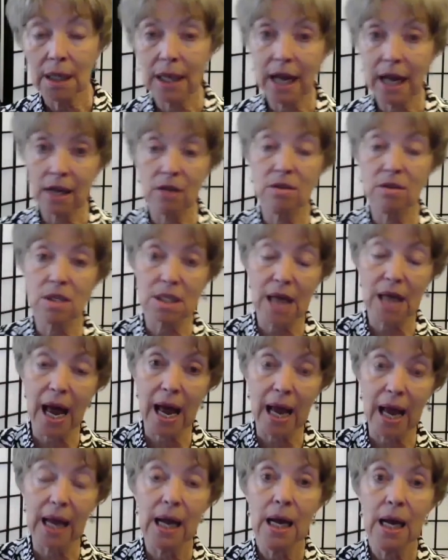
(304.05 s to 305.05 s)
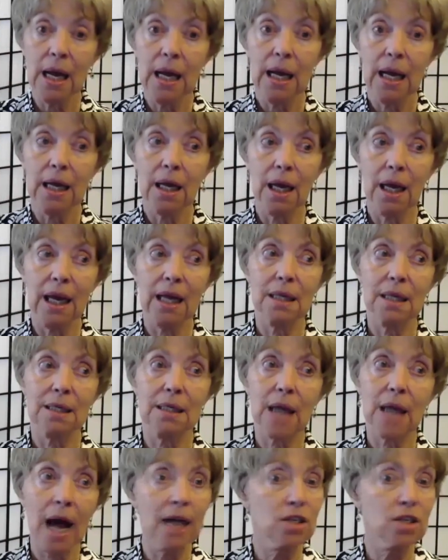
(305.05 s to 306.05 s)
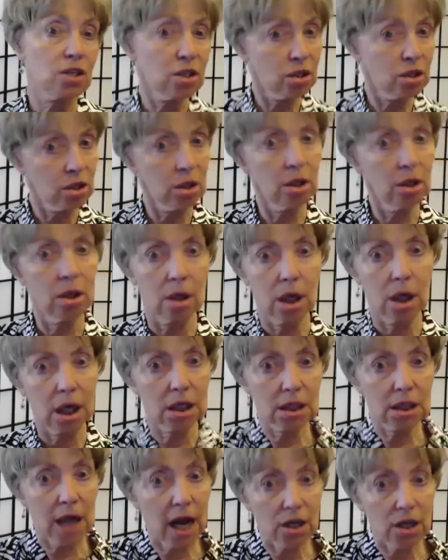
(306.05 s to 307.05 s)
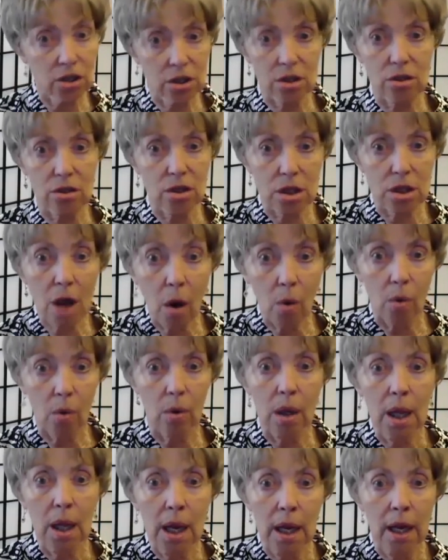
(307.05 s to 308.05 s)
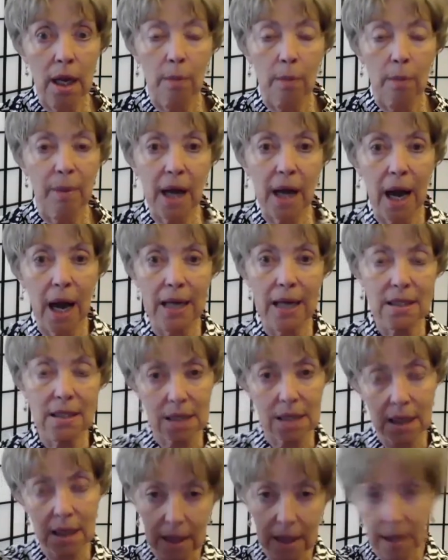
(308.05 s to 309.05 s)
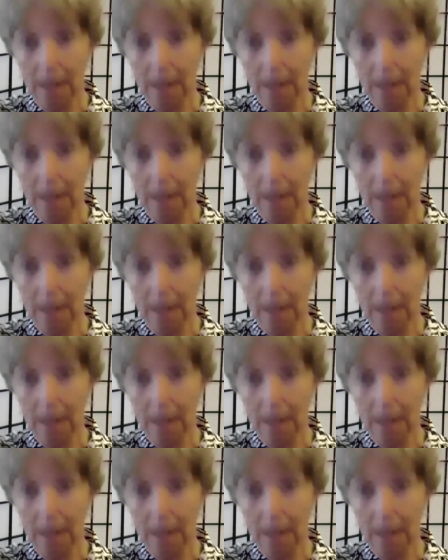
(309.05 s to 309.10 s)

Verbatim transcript: Like you say, it touched it touched your soul because